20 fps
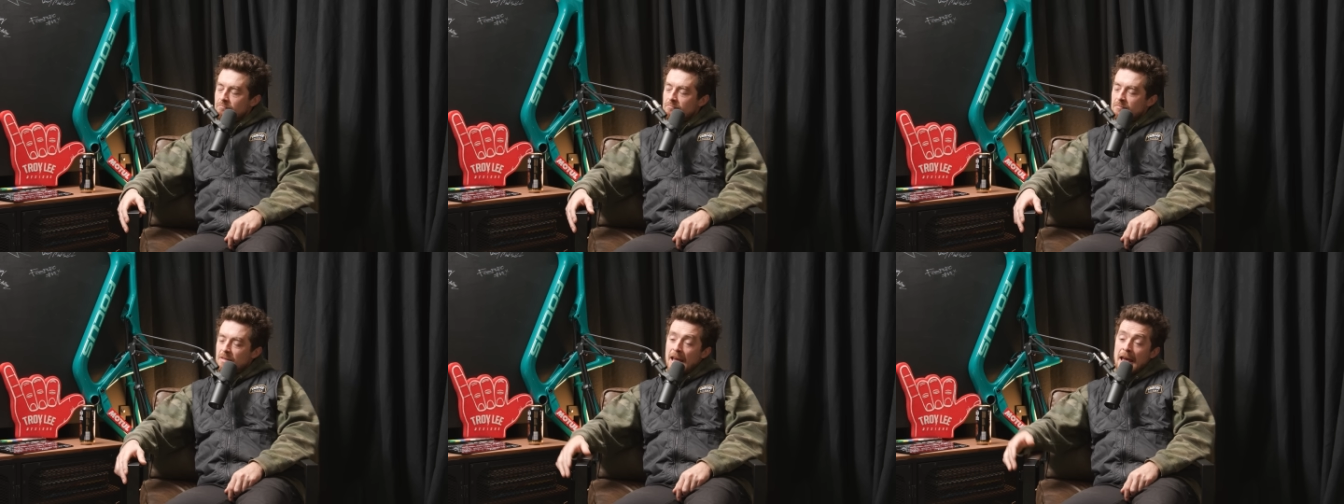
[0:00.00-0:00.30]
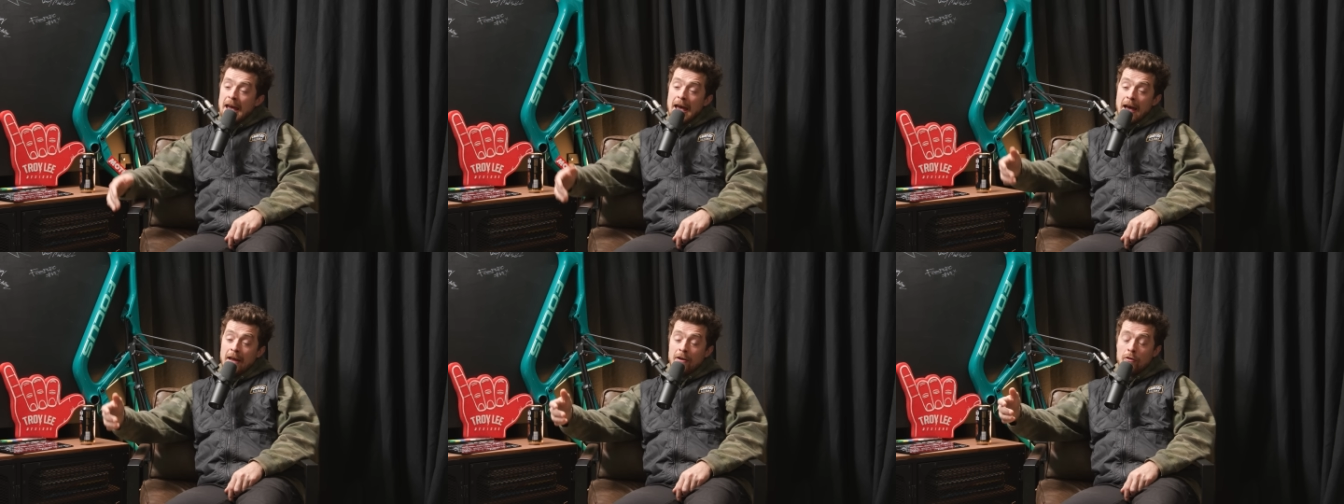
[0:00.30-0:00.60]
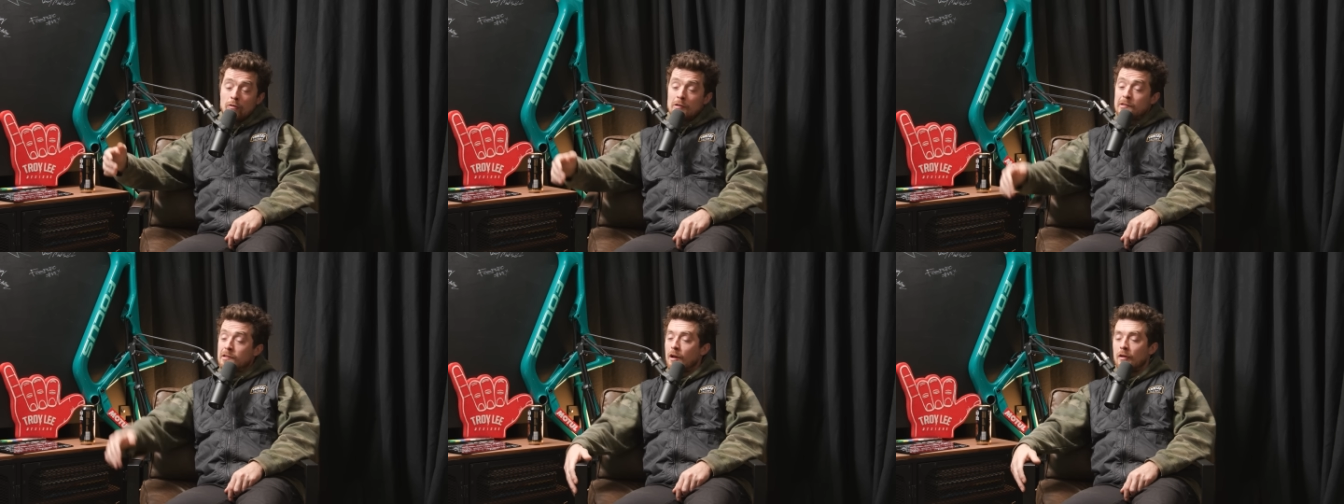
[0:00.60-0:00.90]
Yeah, and
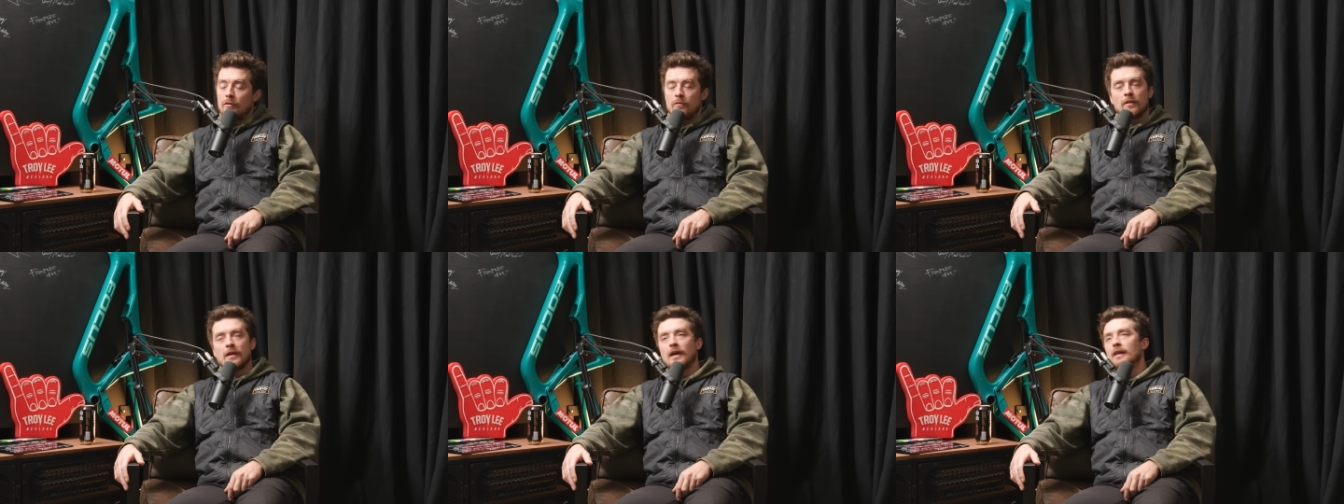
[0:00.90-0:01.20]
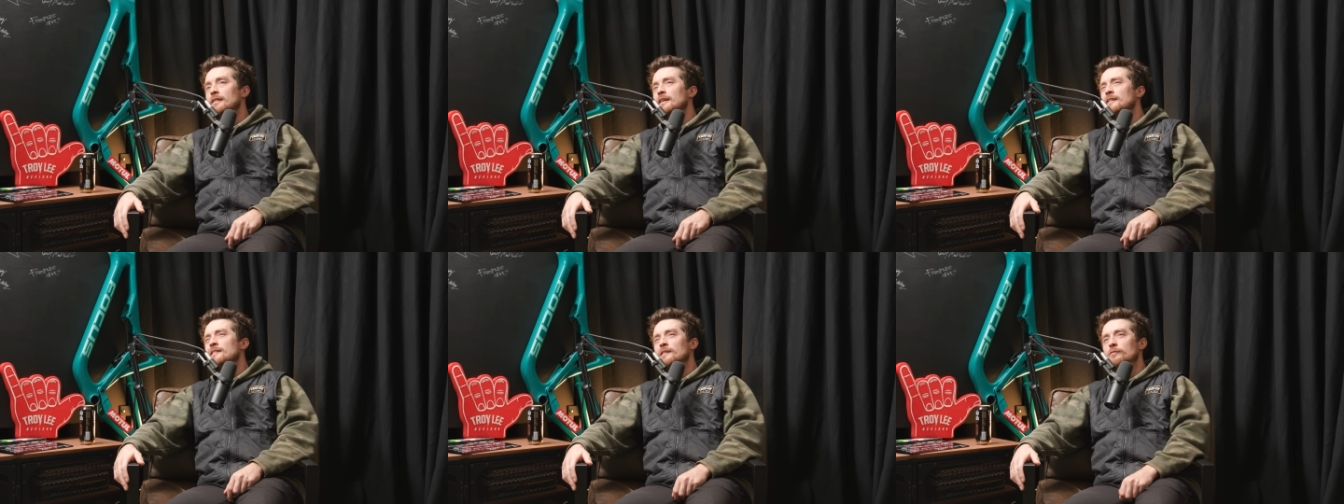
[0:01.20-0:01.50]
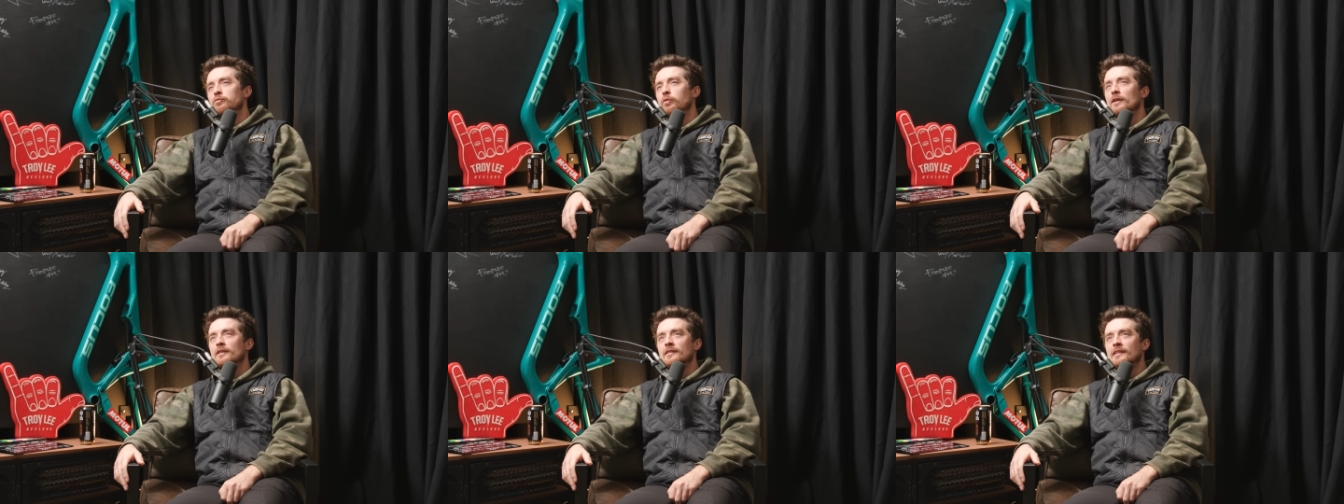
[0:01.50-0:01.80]
also this
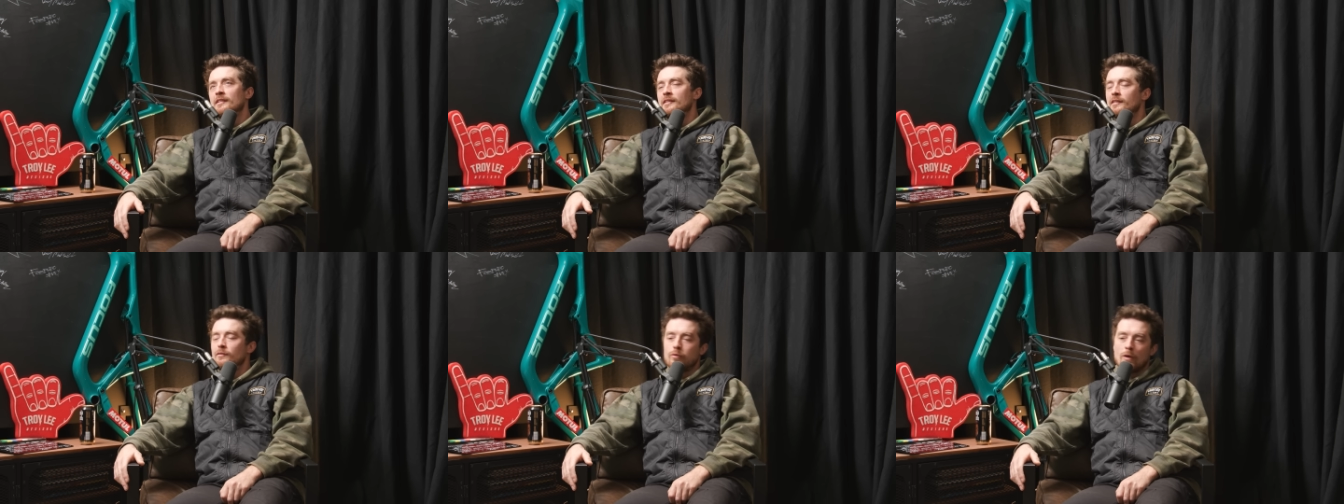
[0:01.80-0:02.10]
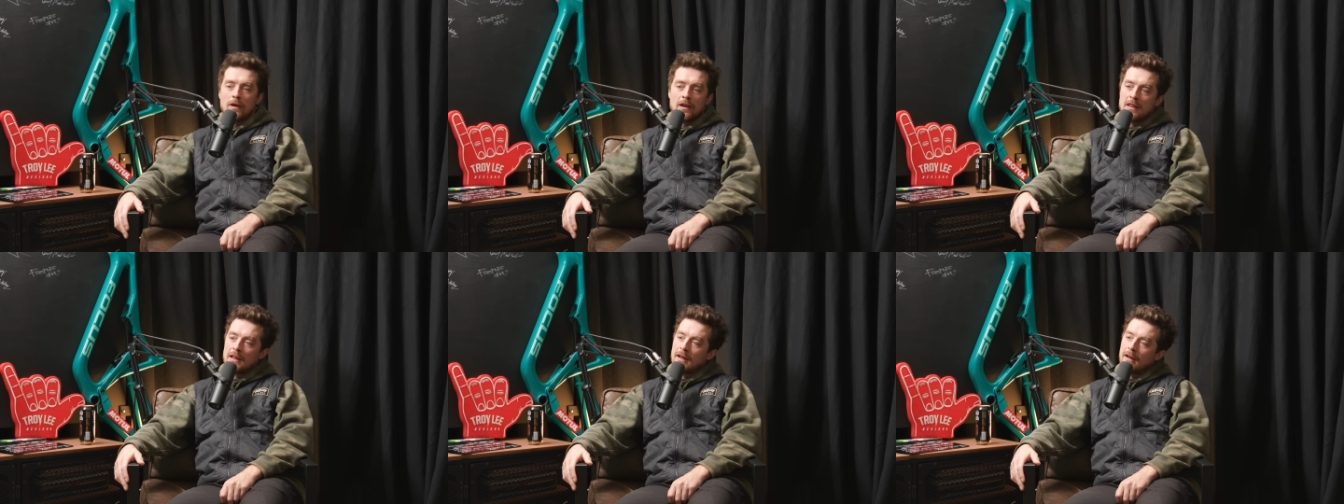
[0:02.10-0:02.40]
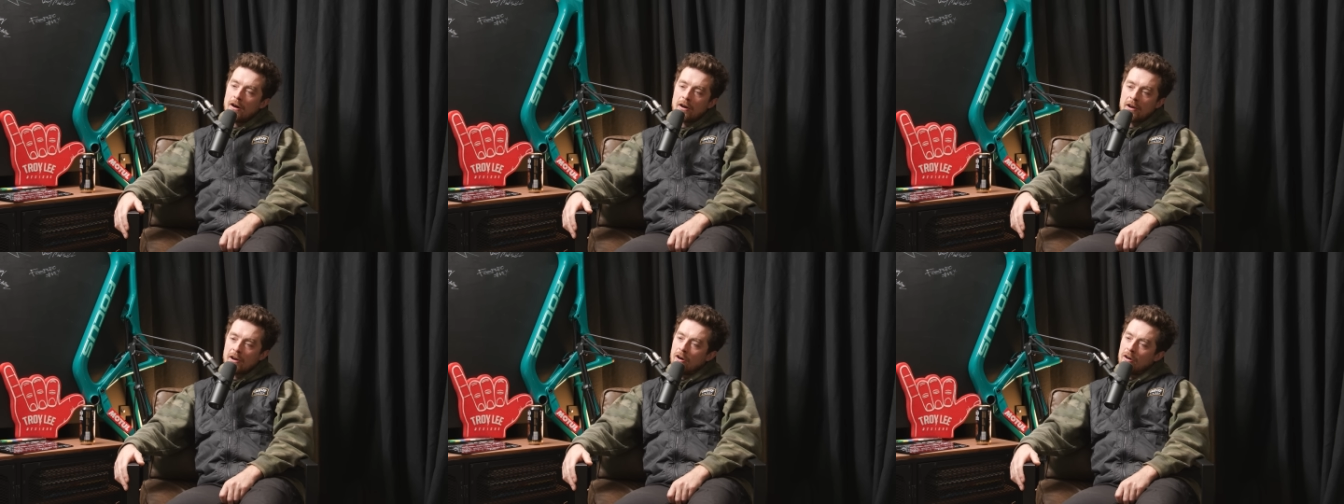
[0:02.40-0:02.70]
is one thing
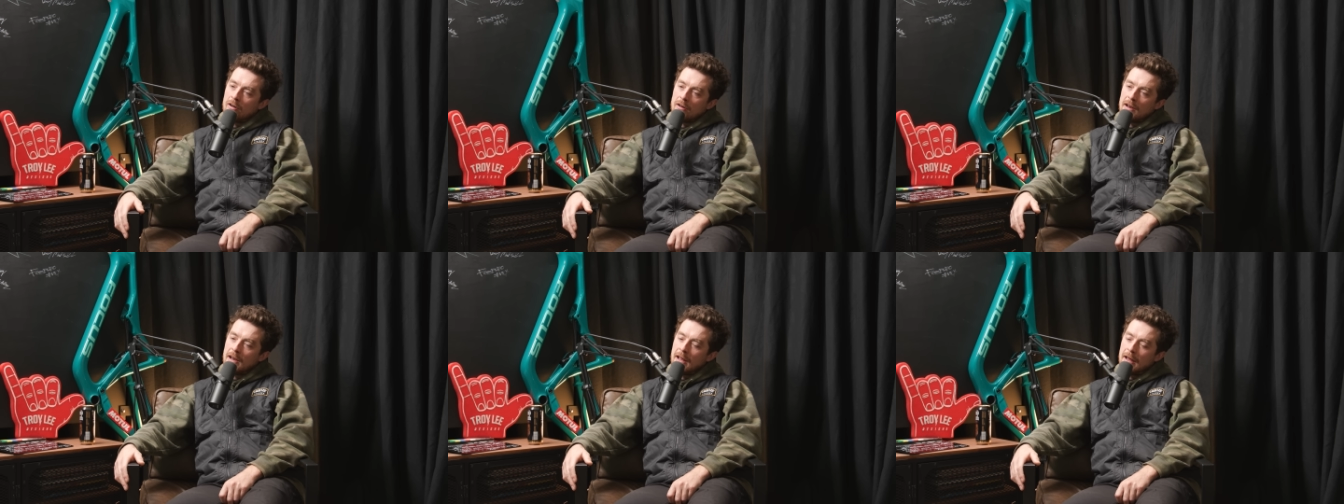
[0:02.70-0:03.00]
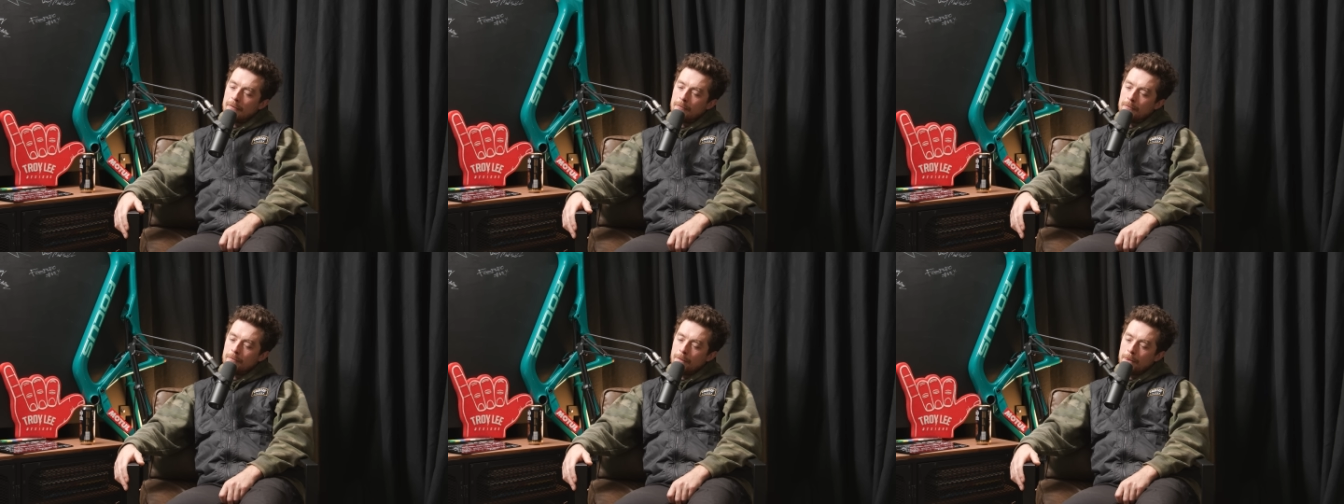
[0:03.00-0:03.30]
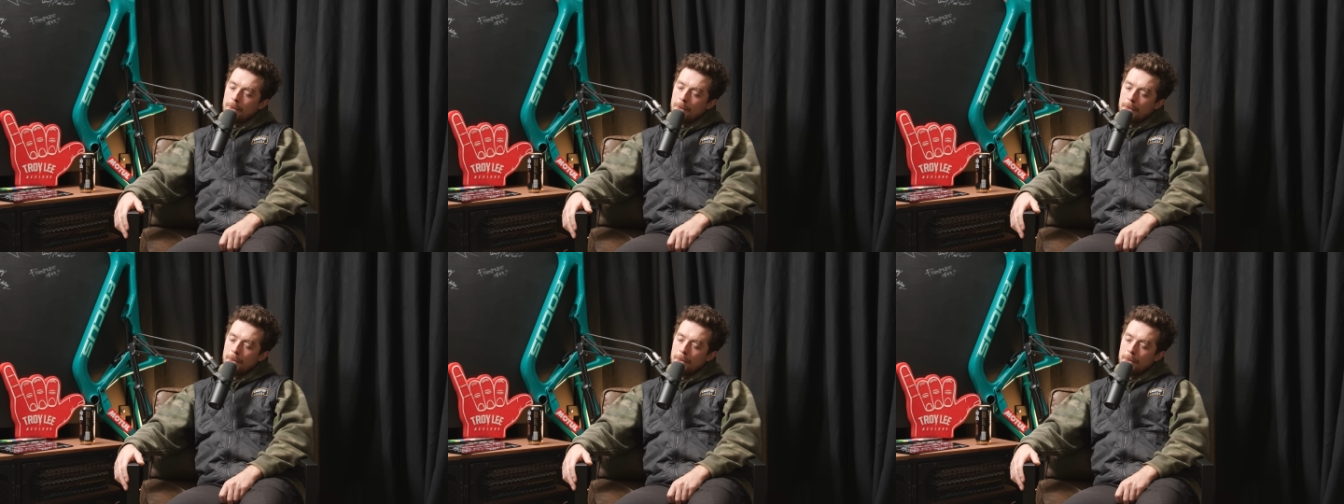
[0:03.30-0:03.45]
I can't let